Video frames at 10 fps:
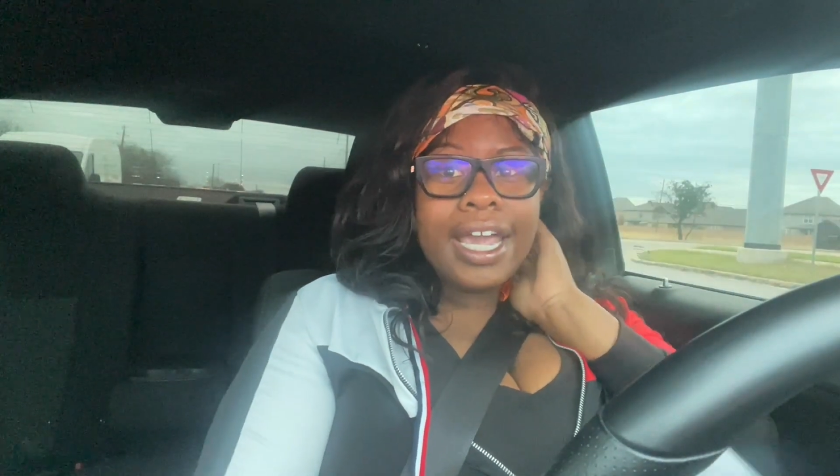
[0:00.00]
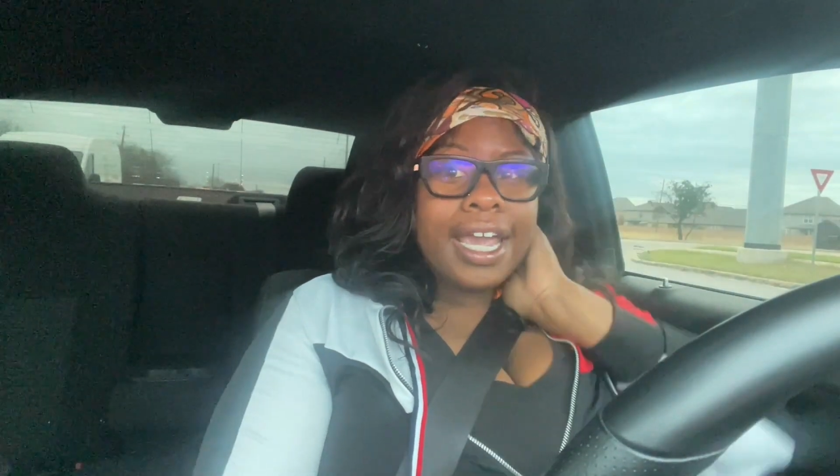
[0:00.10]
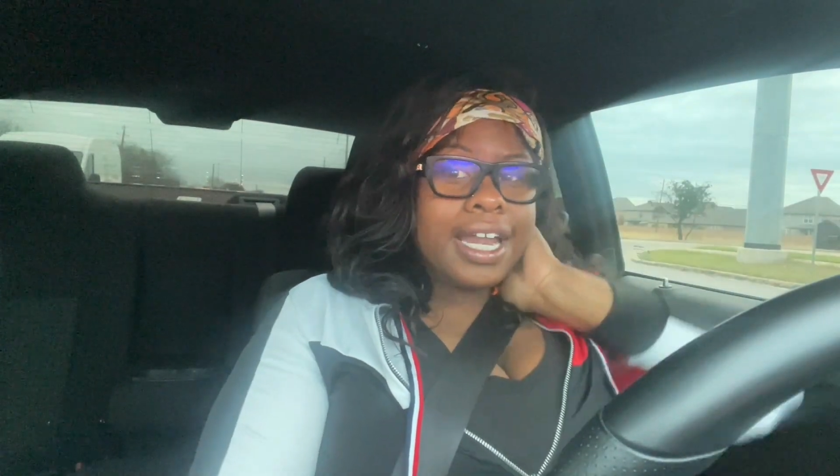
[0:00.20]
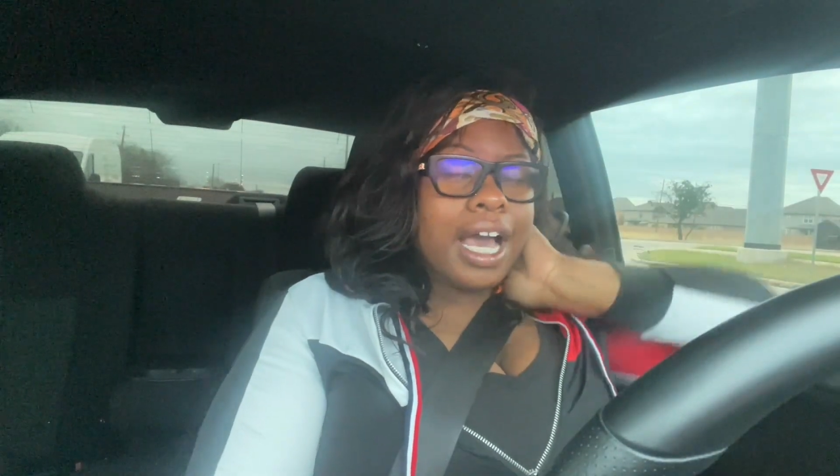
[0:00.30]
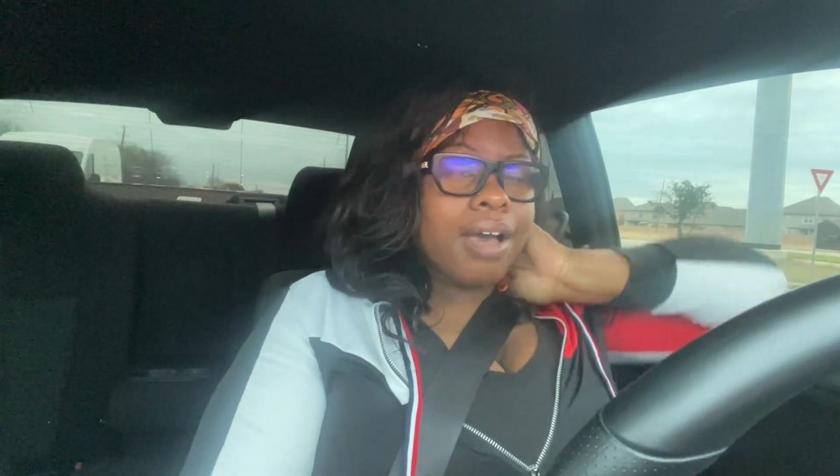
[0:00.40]

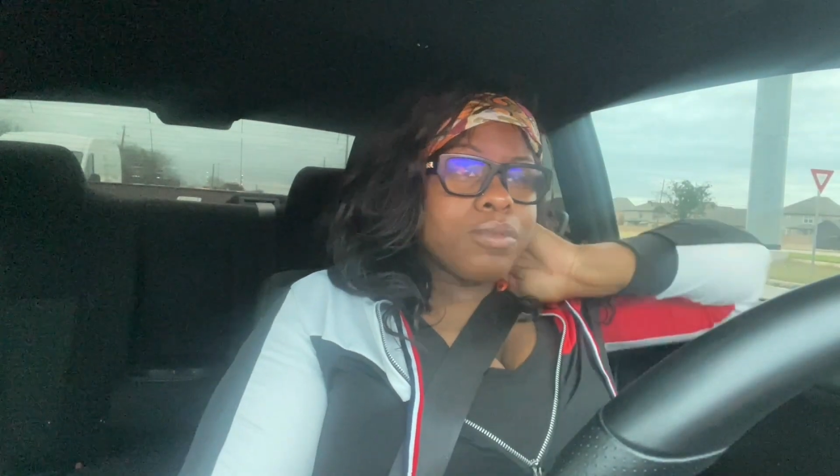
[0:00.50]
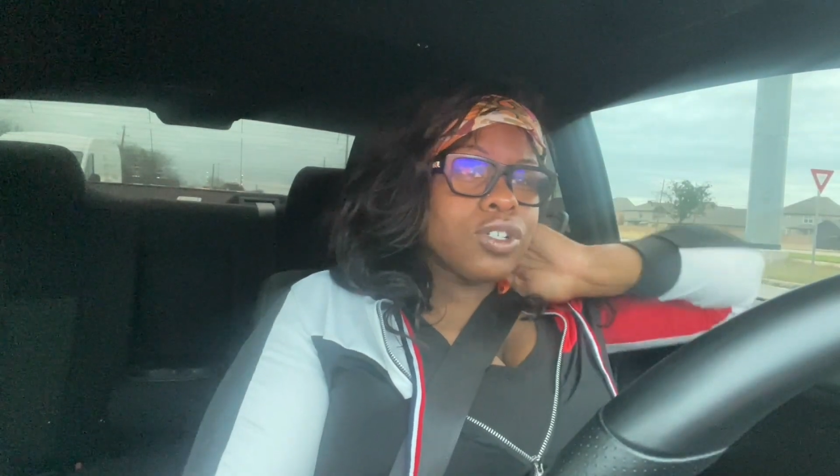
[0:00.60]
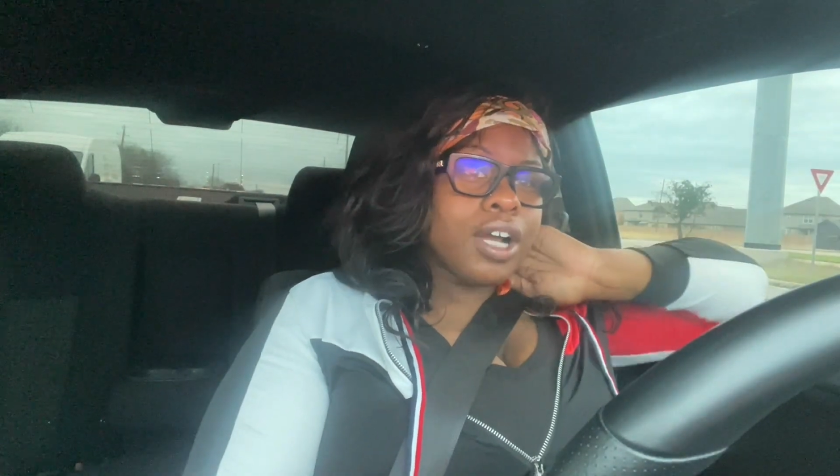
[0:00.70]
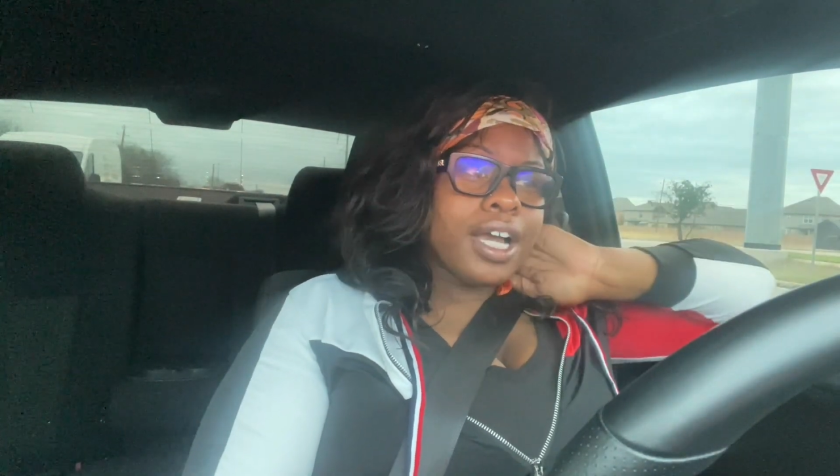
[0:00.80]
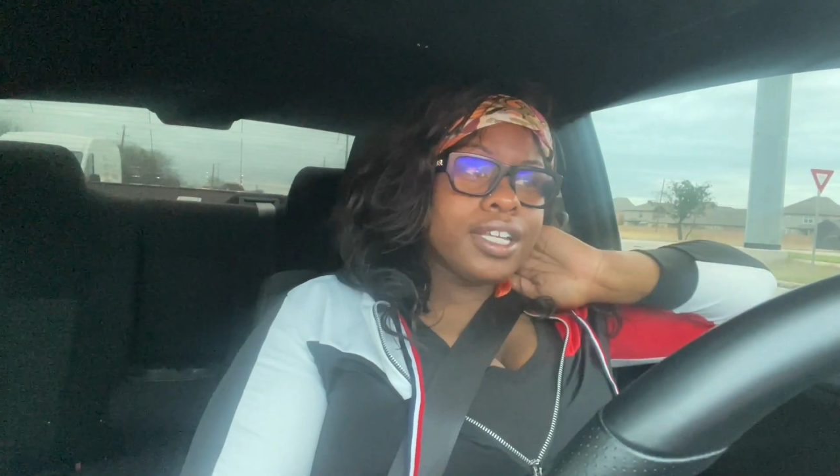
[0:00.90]
And I'm
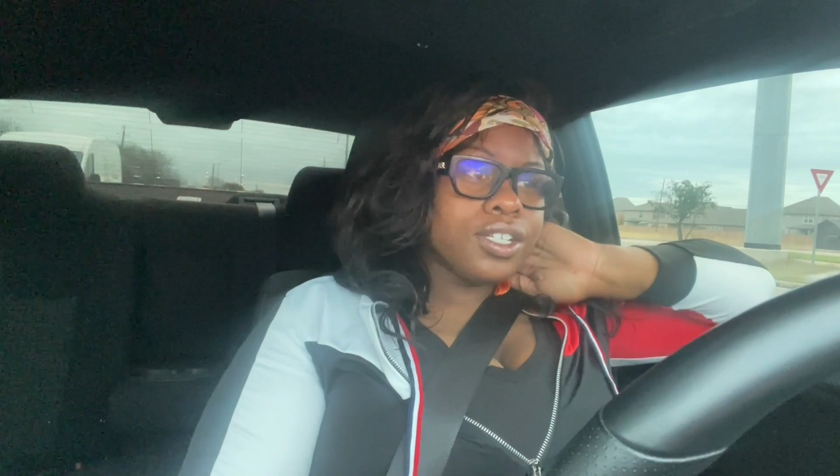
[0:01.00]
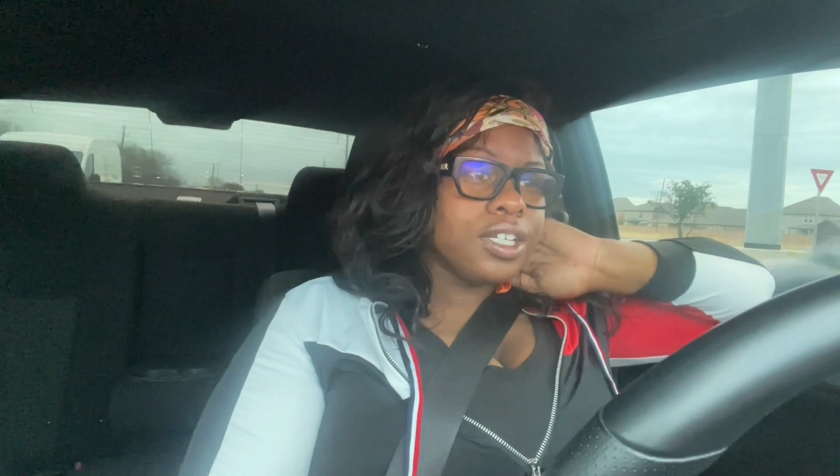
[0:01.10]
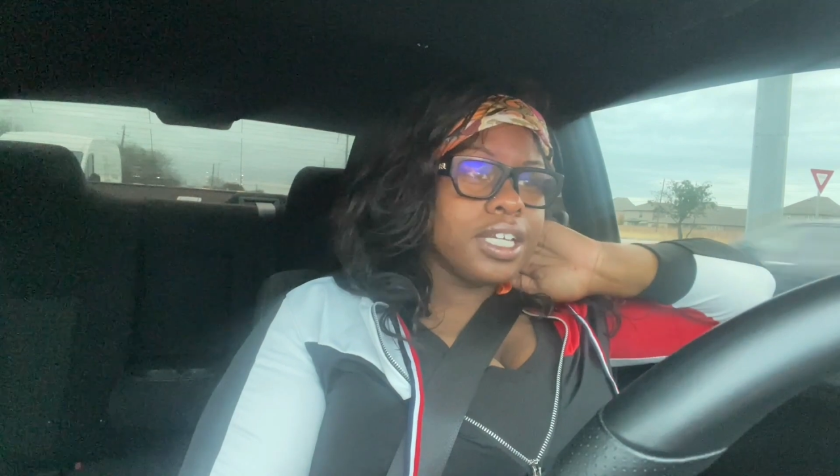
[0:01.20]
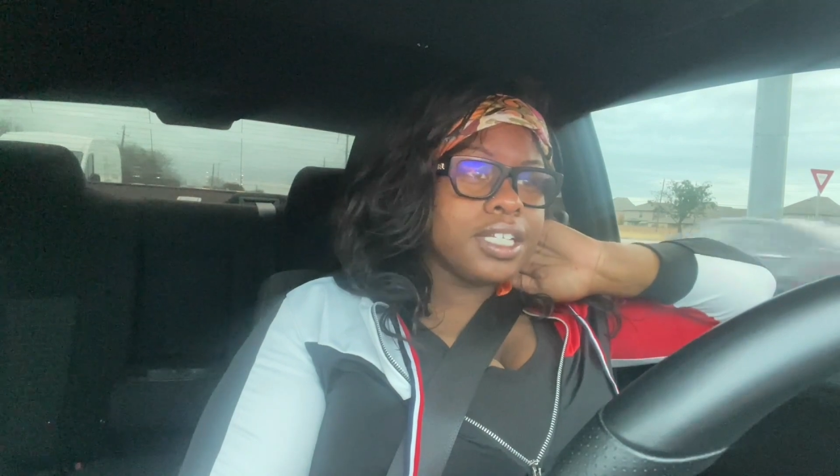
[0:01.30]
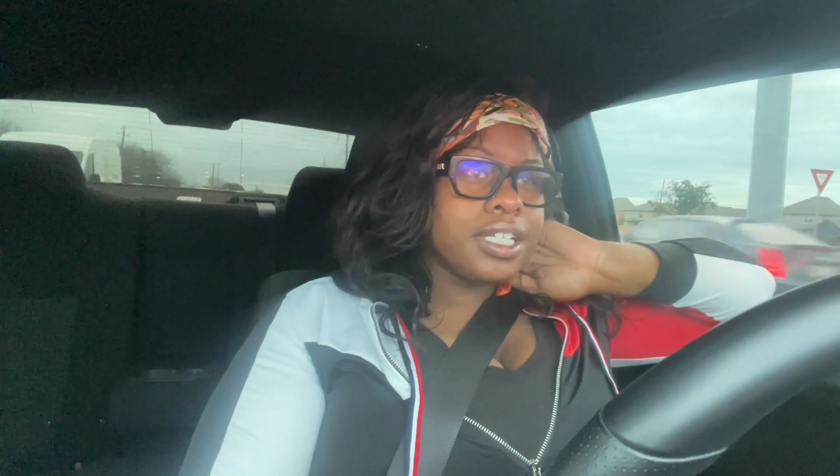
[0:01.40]
trying to
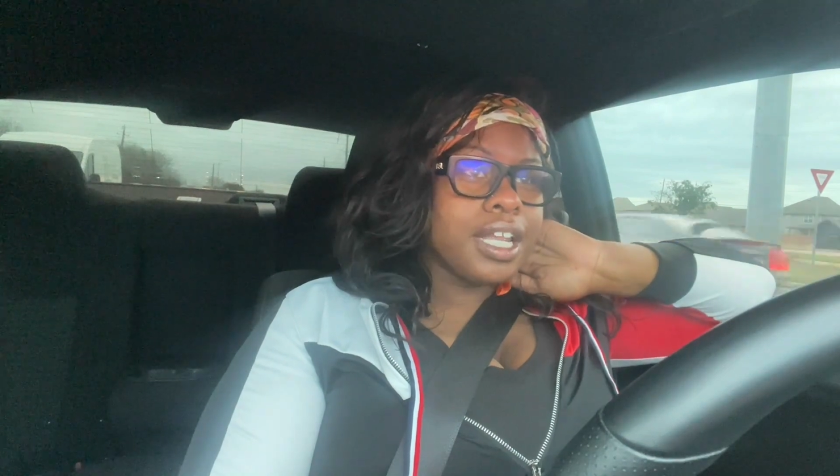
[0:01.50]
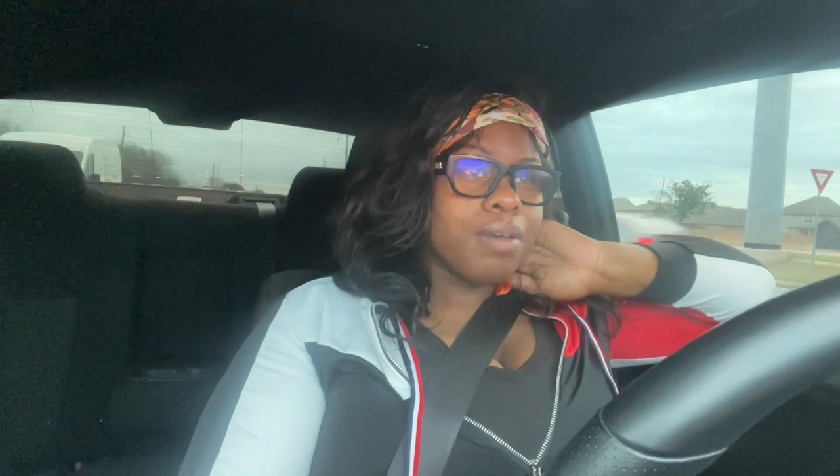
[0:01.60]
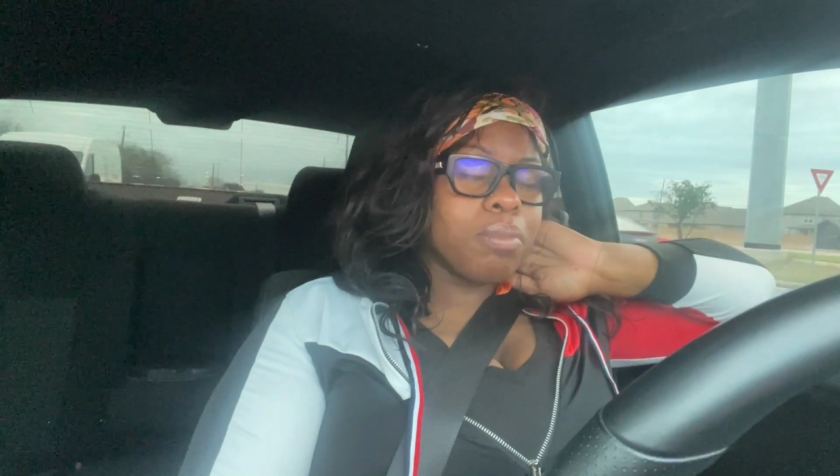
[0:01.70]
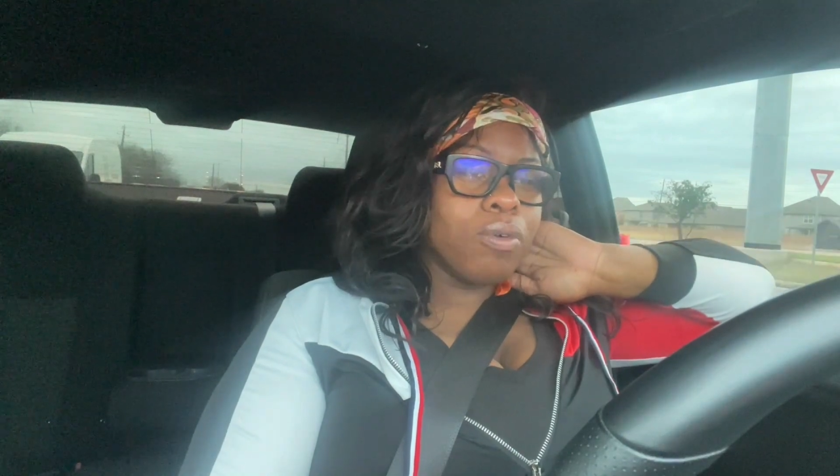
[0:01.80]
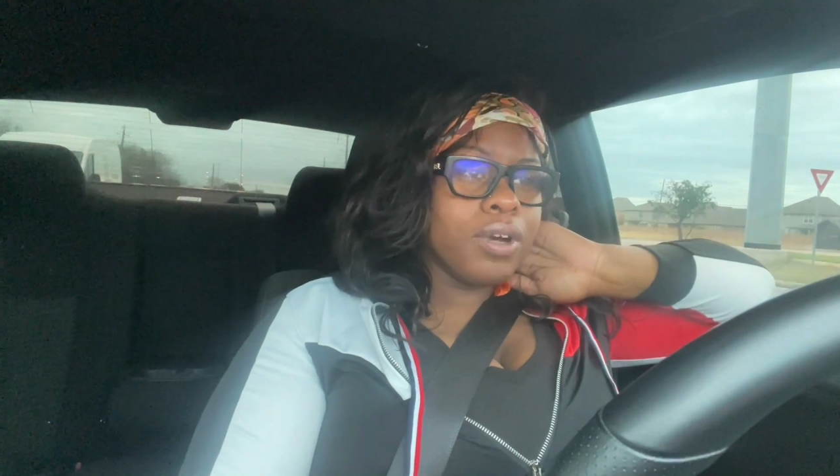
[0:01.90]
get to
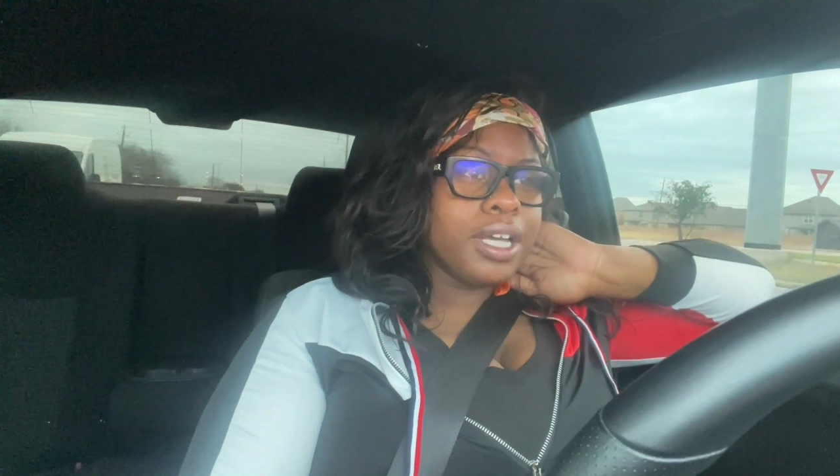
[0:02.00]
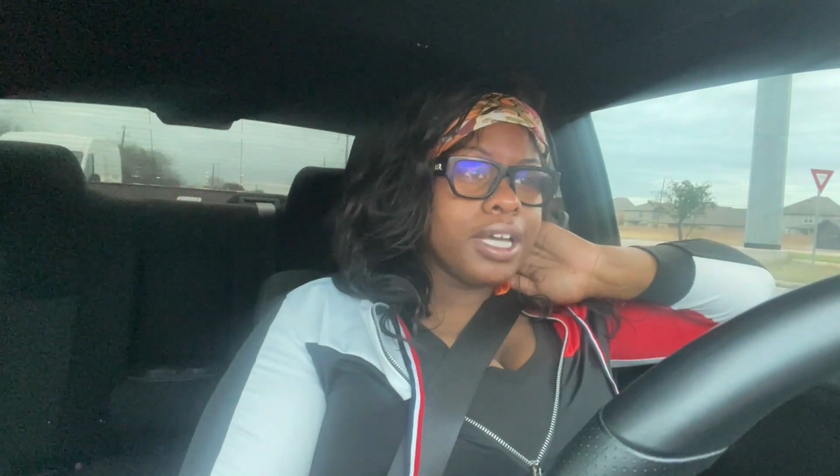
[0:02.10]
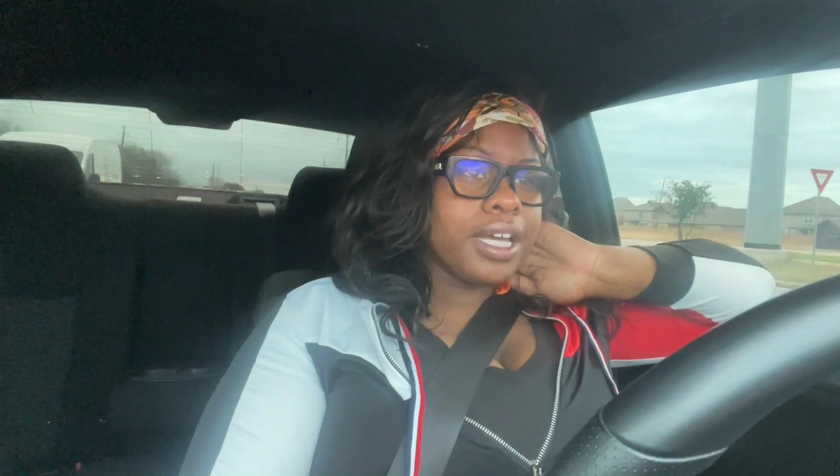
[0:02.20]
that point.